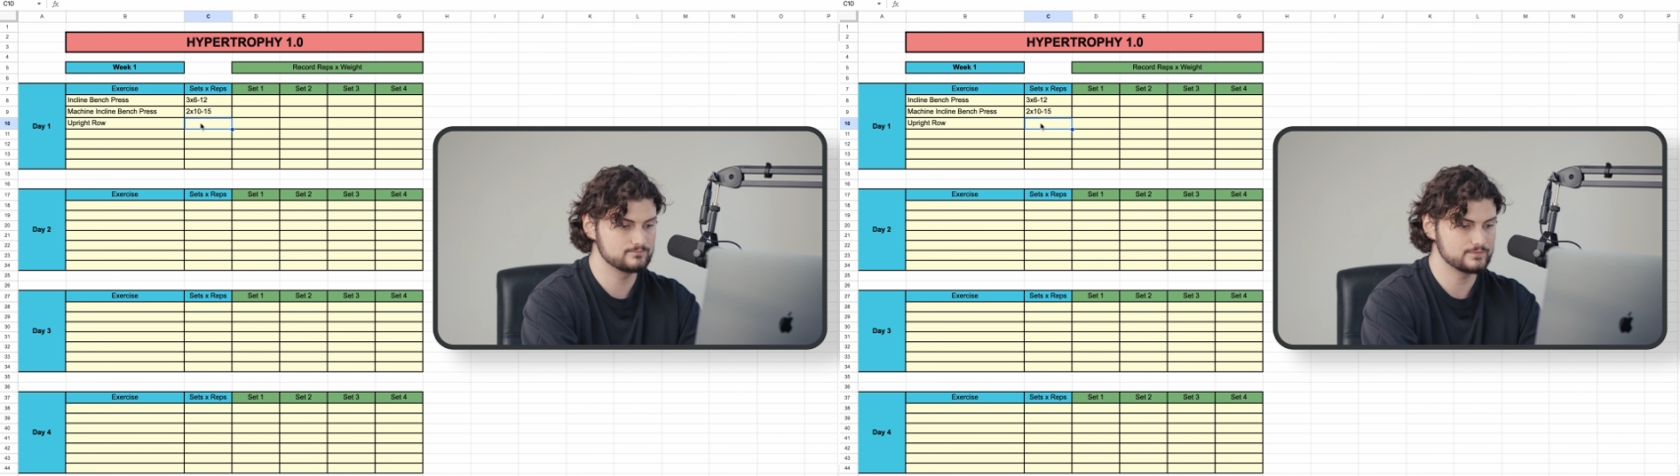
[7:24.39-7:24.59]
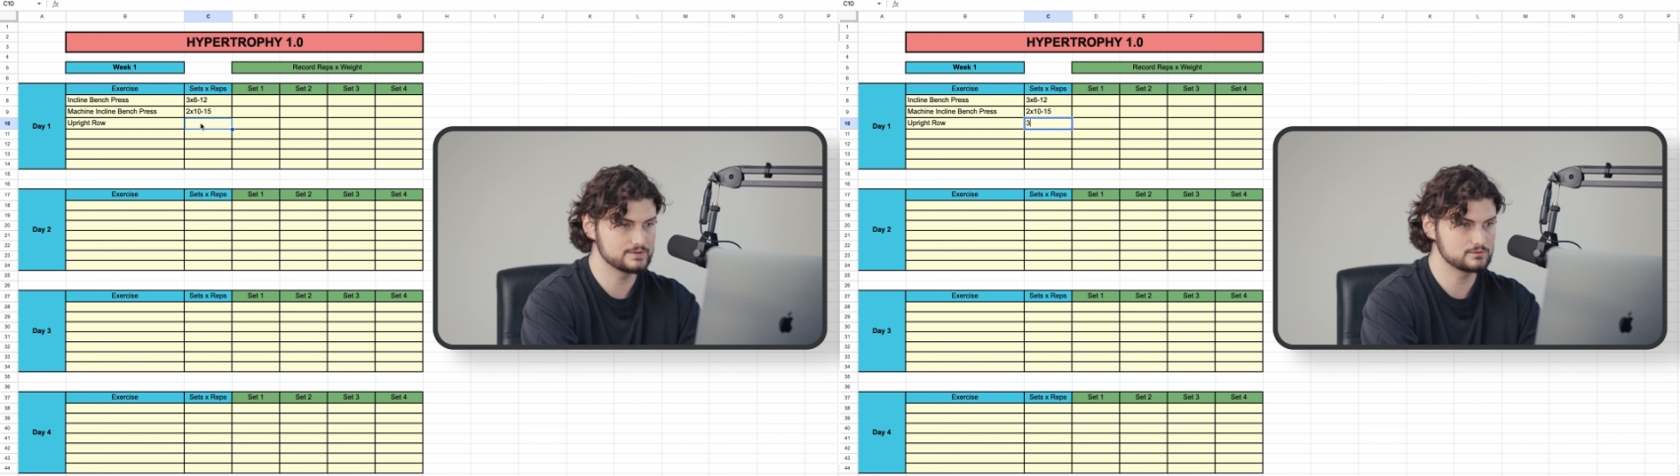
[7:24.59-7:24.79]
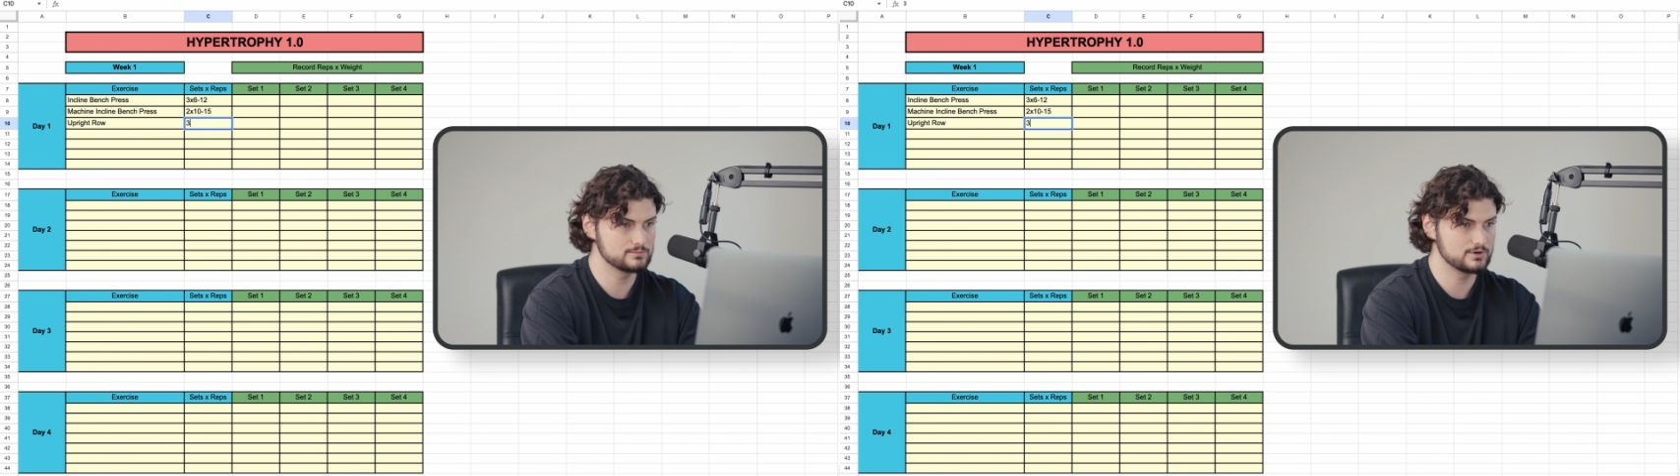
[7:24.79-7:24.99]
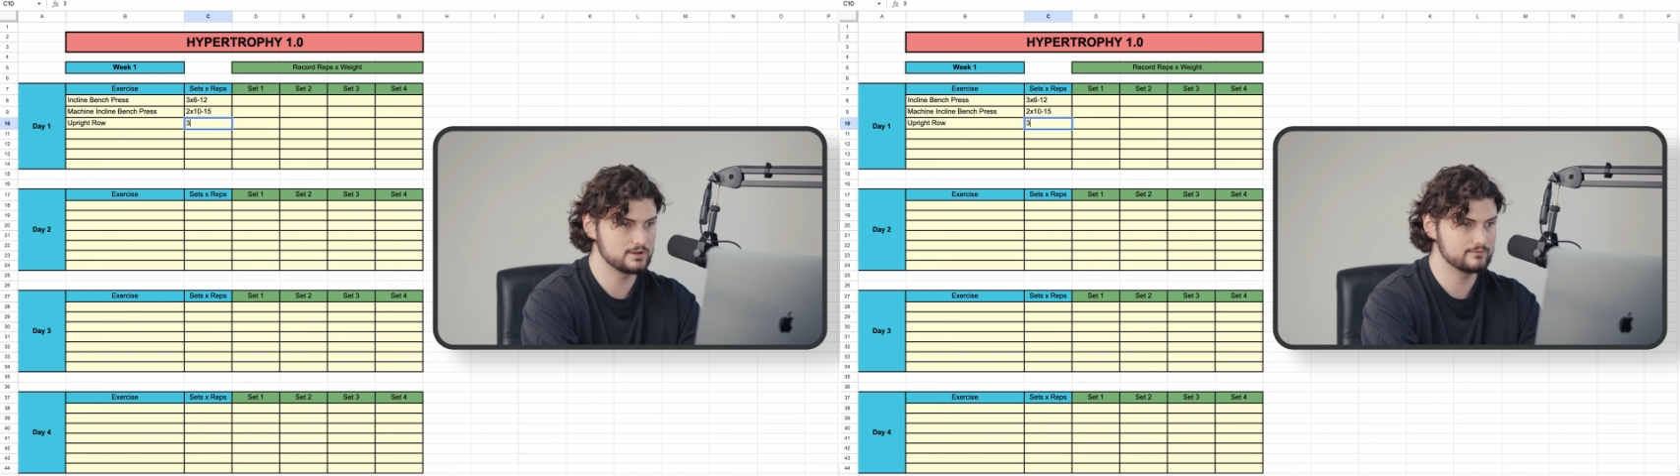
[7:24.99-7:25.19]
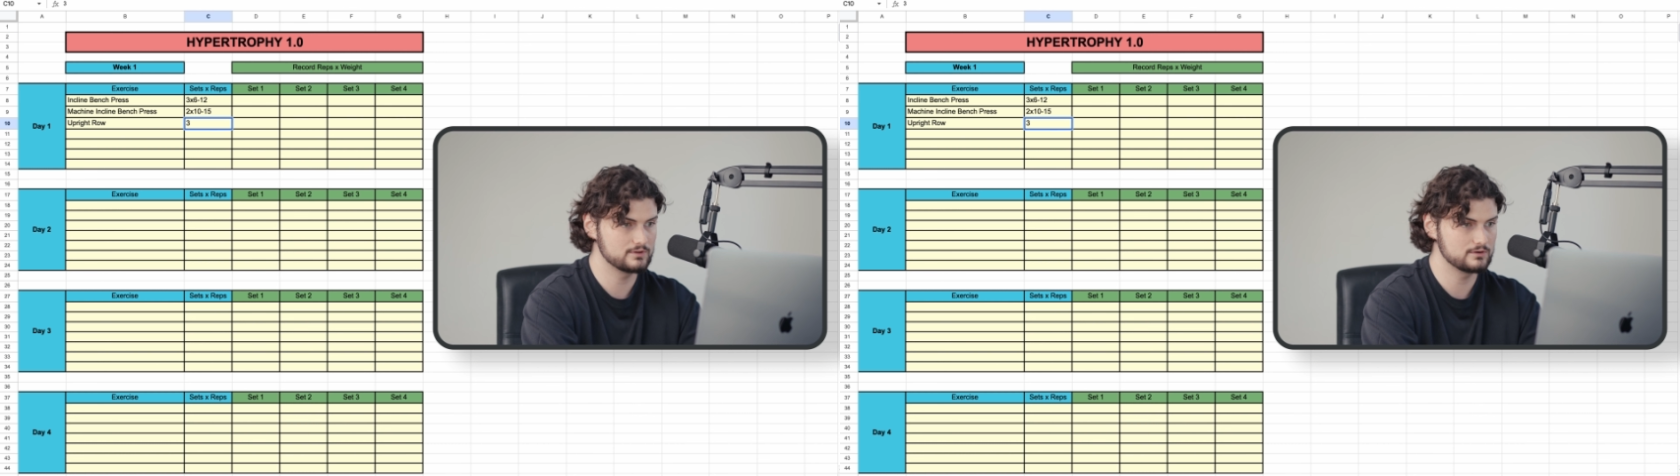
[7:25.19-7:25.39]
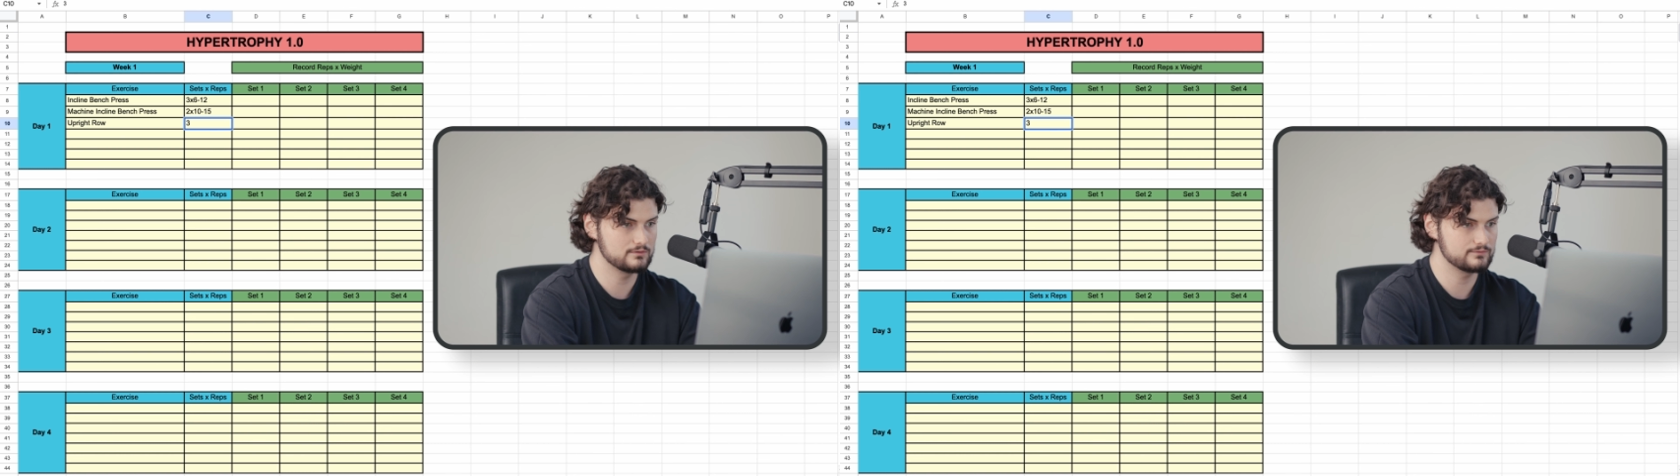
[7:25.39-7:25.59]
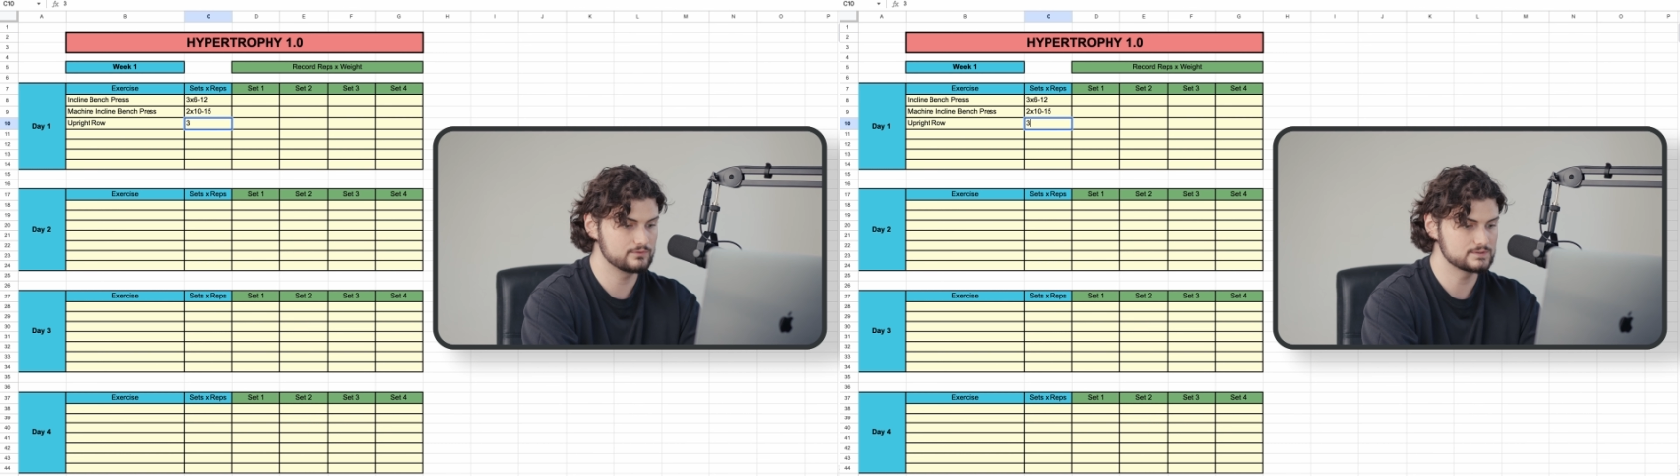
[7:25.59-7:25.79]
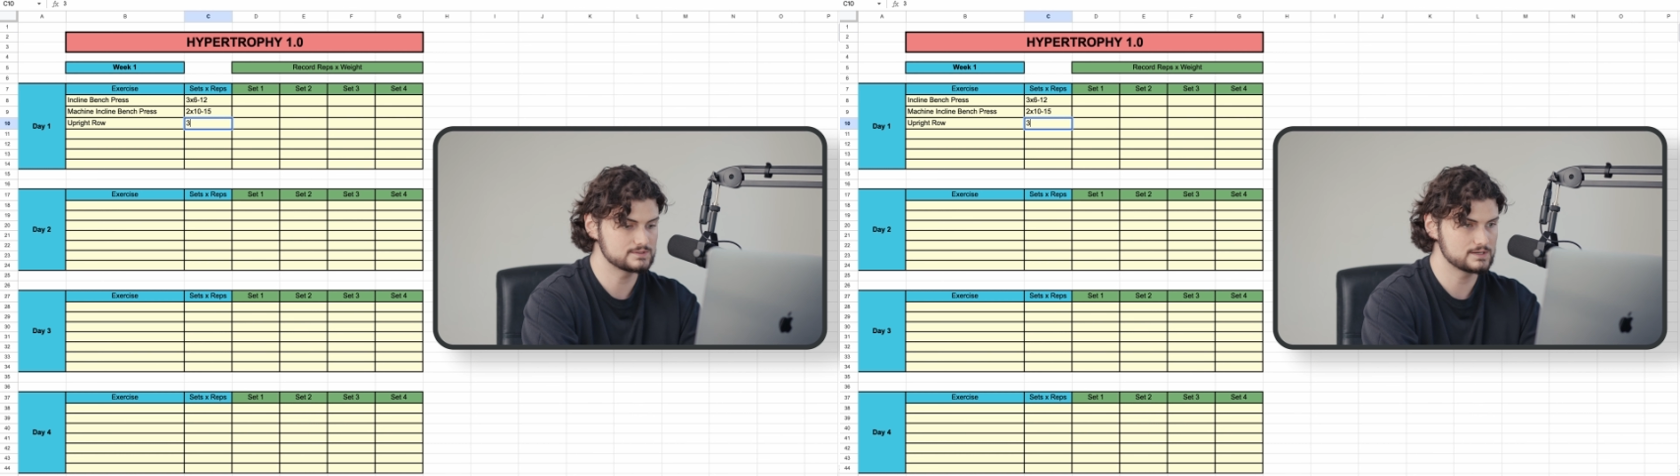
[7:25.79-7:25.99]
this will be our heavy hitter for
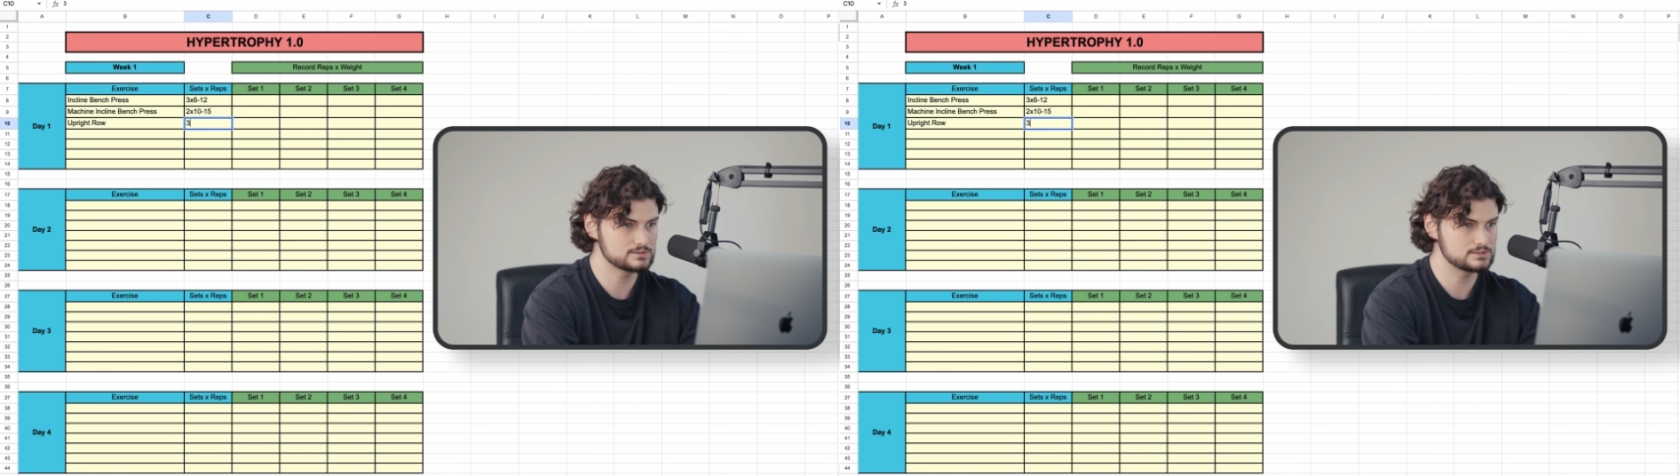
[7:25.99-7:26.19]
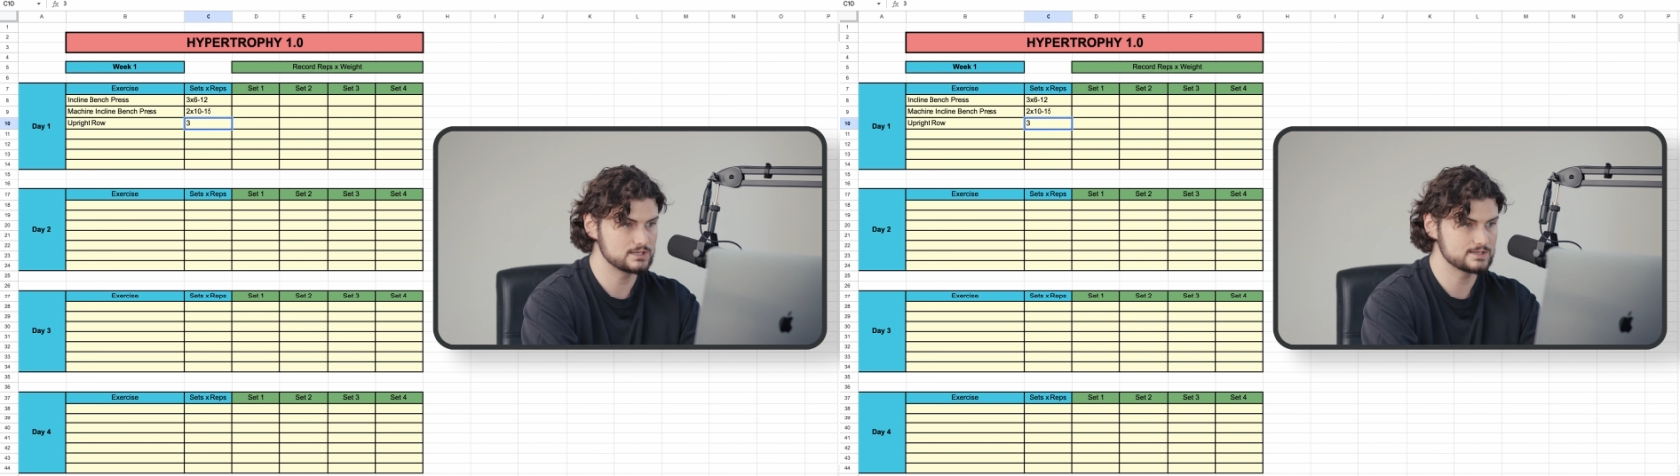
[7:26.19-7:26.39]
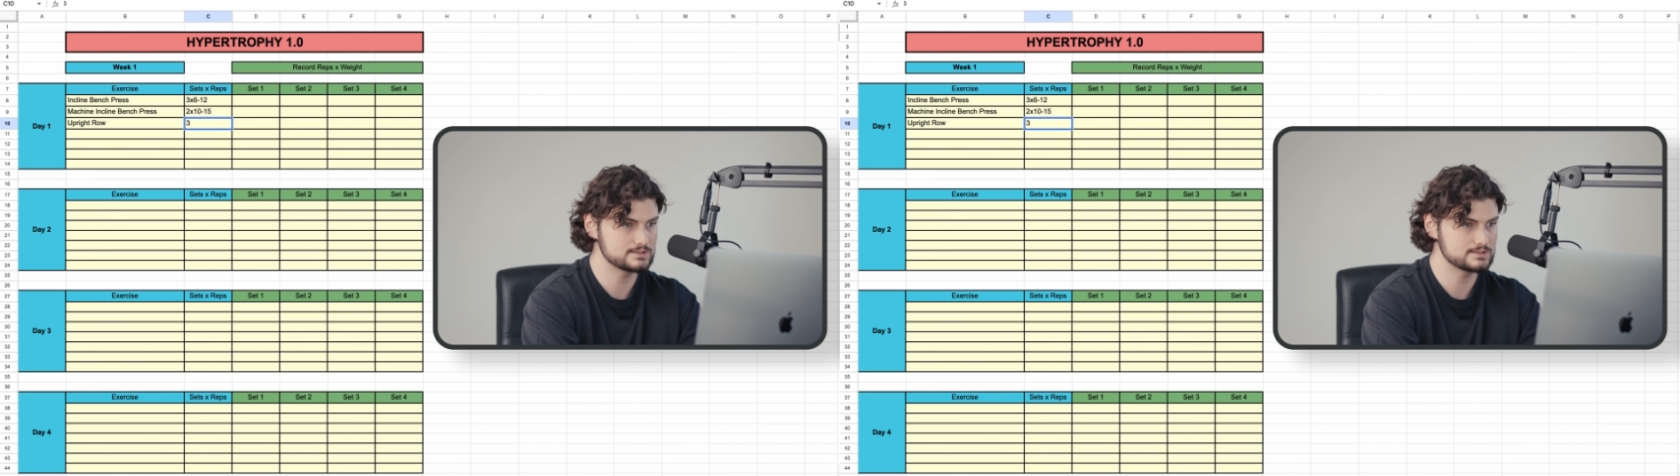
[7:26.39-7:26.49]
this exercise.